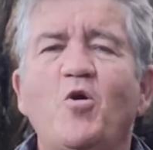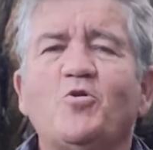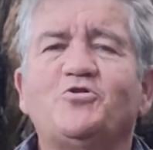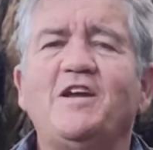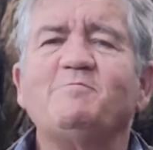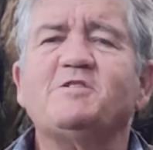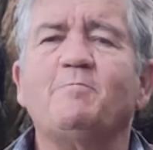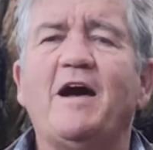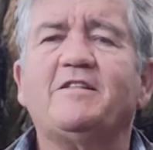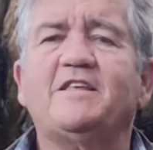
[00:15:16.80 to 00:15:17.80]
Or dreams
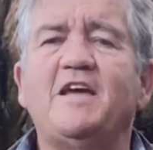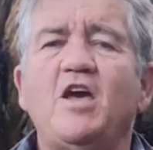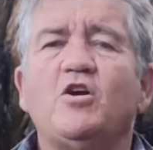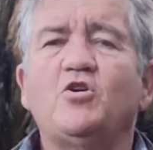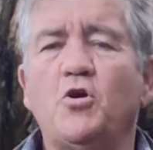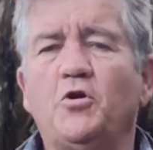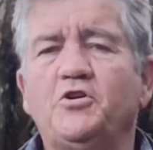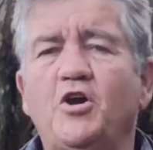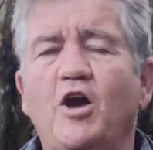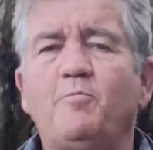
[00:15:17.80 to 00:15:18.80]
about the
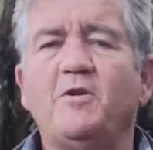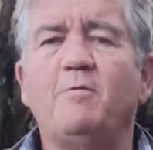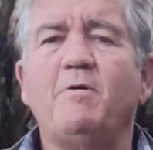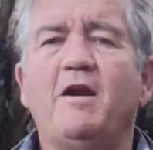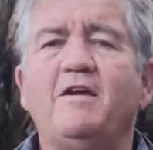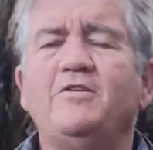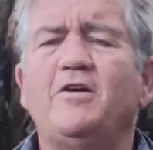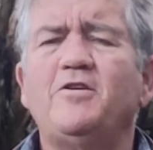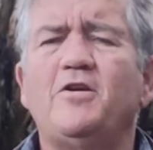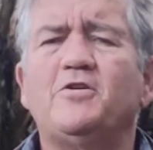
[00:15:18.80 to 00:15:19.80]
girl you're hoping to marry?
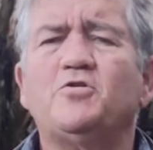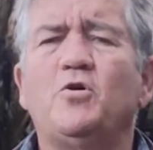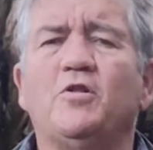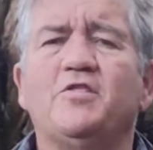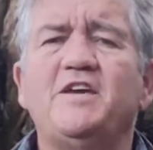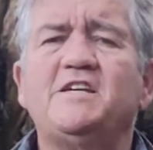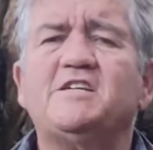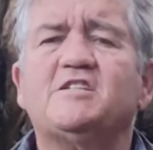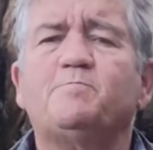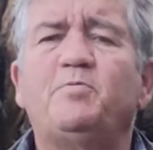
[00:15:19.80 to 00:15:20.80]
No, not at all.
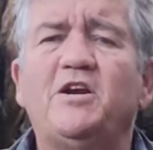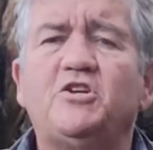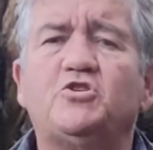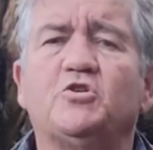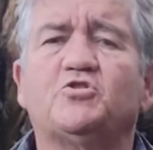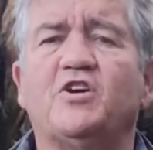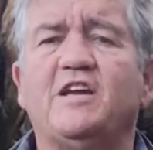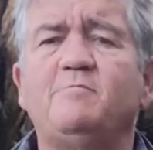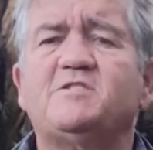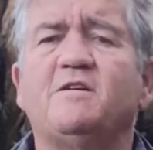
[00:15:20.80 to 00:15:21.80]
These are spiritual
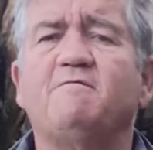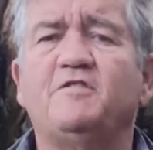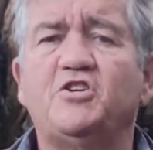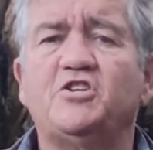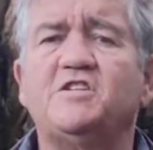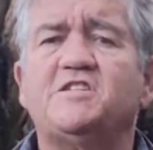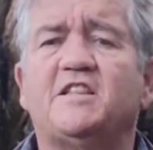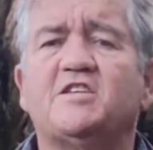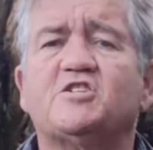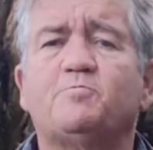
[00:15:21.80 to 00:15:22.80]
dreams and visions
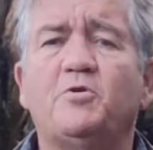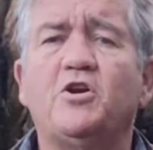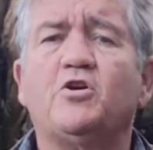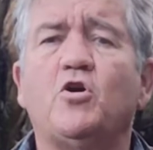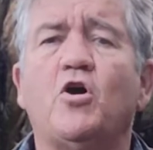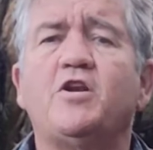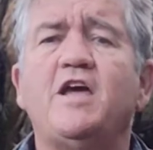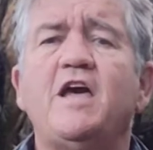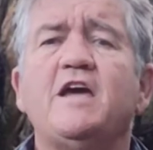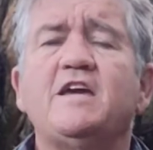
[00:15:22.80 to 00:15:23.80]
that the Spirit of God
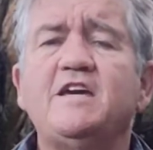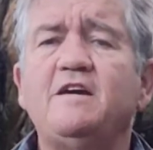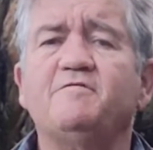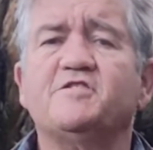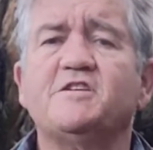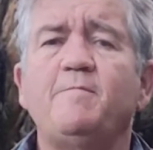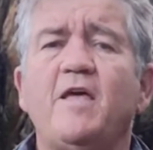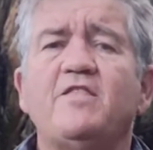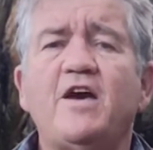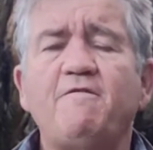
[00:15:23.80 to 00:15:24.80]

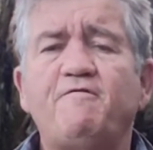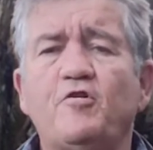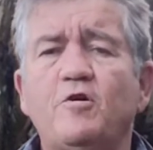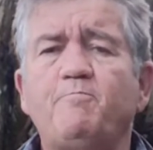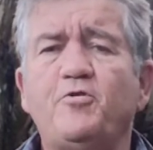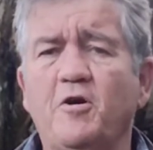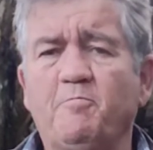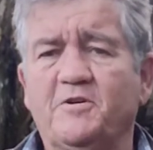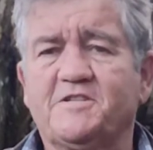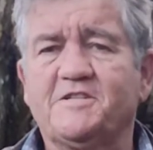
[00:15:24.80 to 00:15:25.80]
gives. They're for a
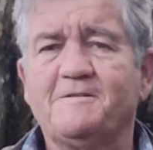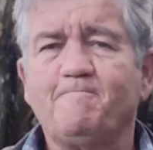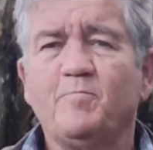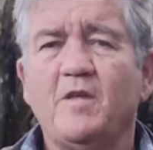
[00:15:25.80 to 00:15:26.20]
purpose.